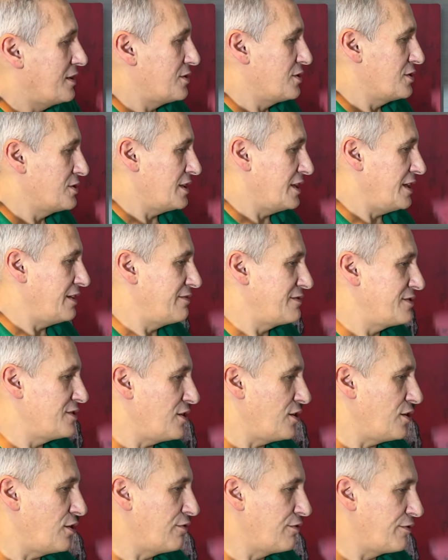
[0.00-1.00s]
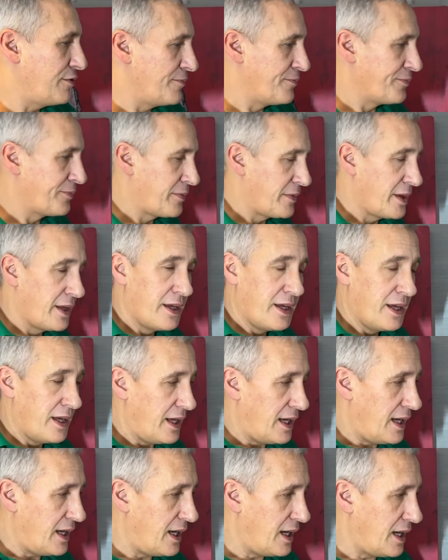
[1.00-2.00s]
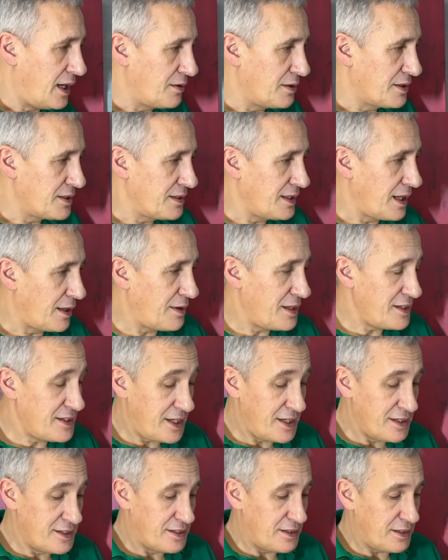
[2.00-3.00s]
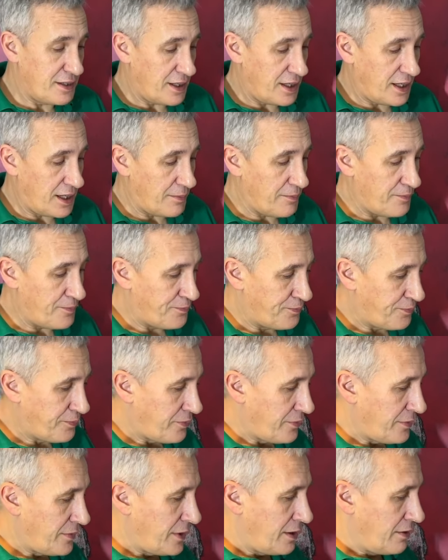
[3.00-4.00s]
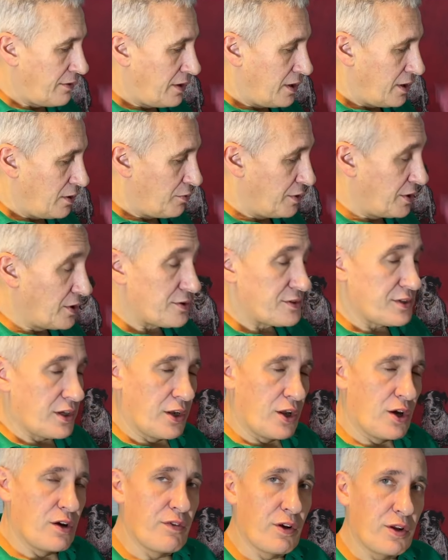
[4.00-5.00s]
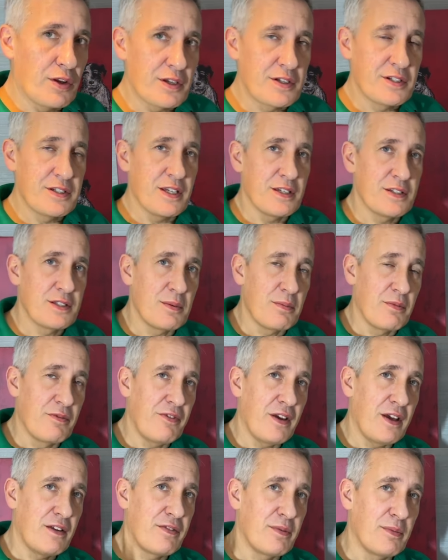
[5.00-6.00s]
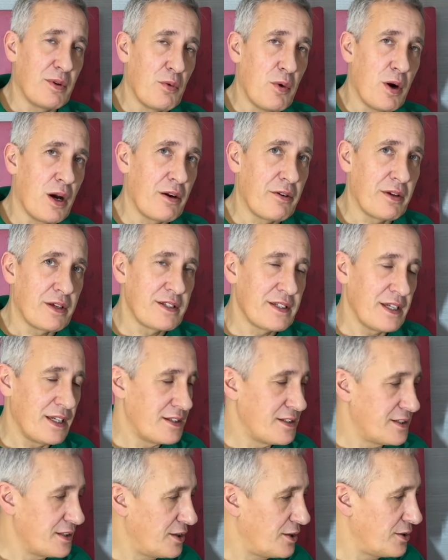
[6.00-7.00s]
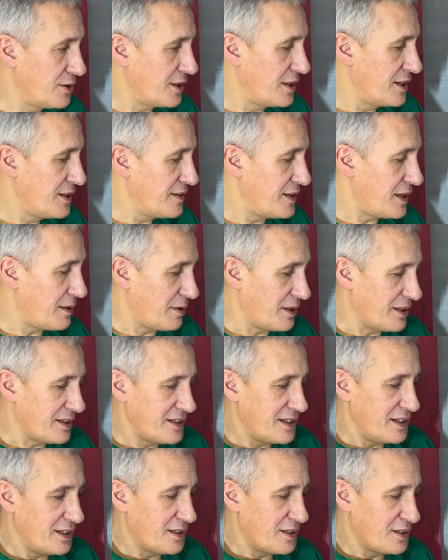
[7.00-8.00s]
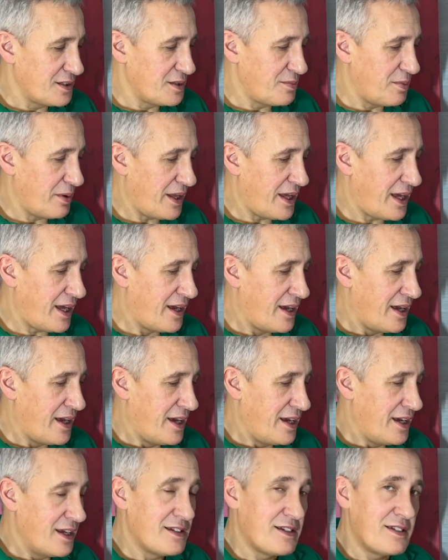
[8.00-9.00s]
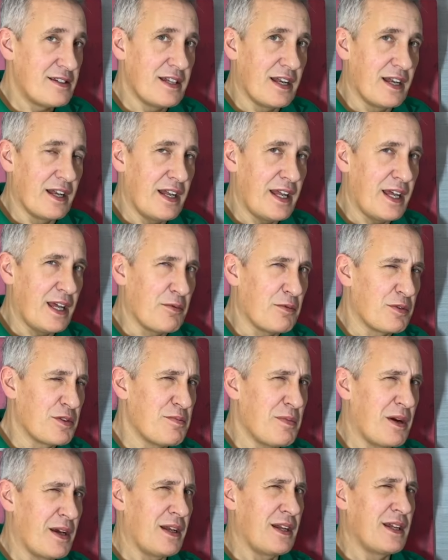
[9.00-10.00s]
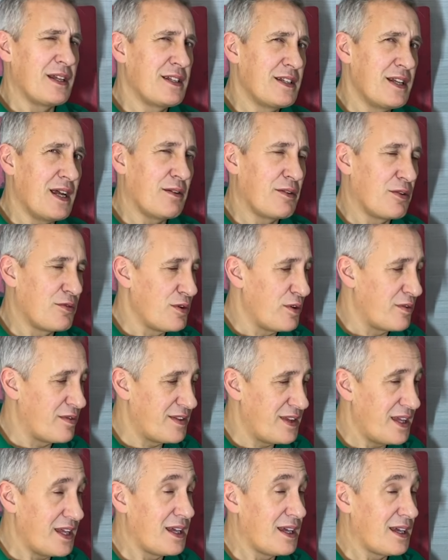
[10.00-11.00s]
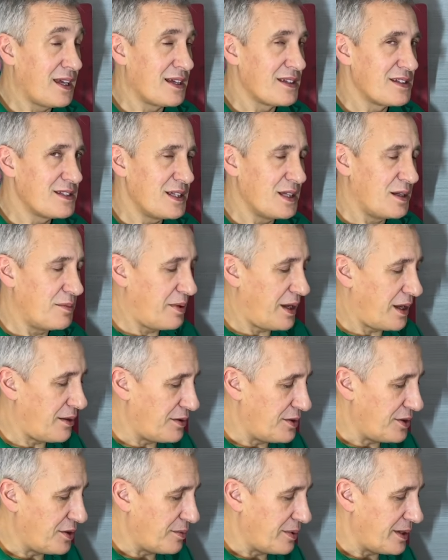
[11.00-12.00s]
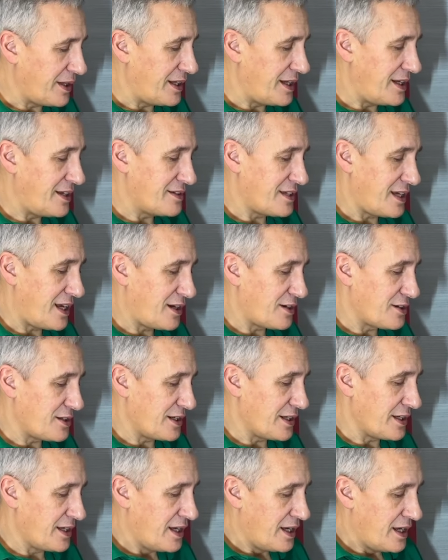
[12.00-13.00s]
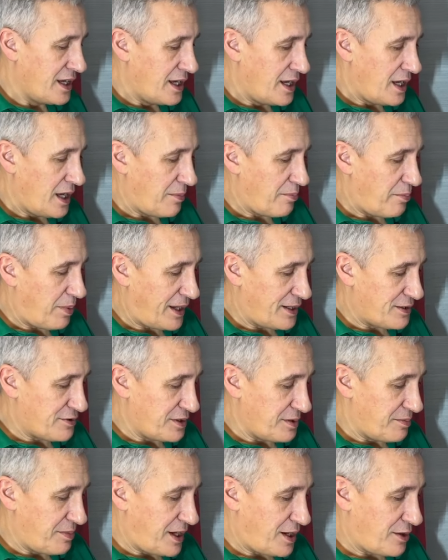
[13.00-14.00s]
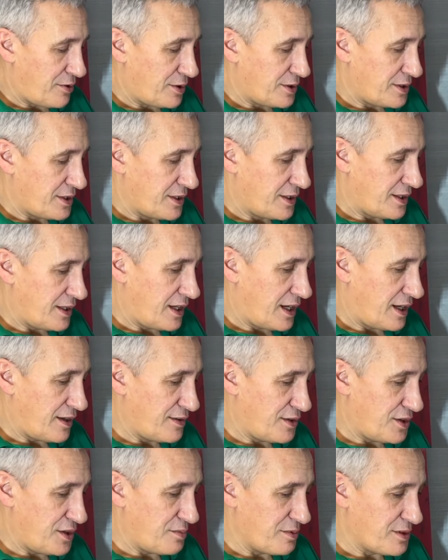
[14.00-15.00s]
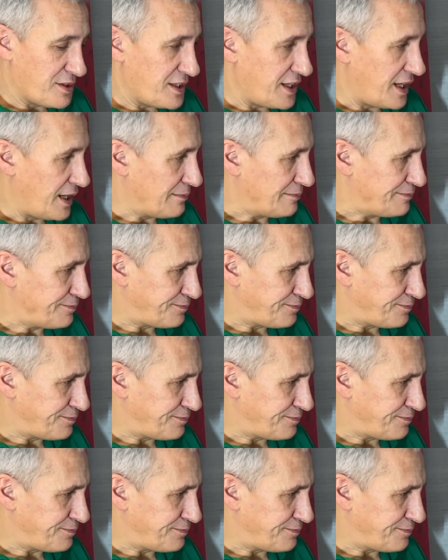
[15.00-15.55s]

Just lifts off. And now this is, we know it's a low voltage system fed from the wiring center underneath there, but you'll see the display is still lit, which might lead you down the route of thinking it's still powered up. It is actually a battery powered thermostat.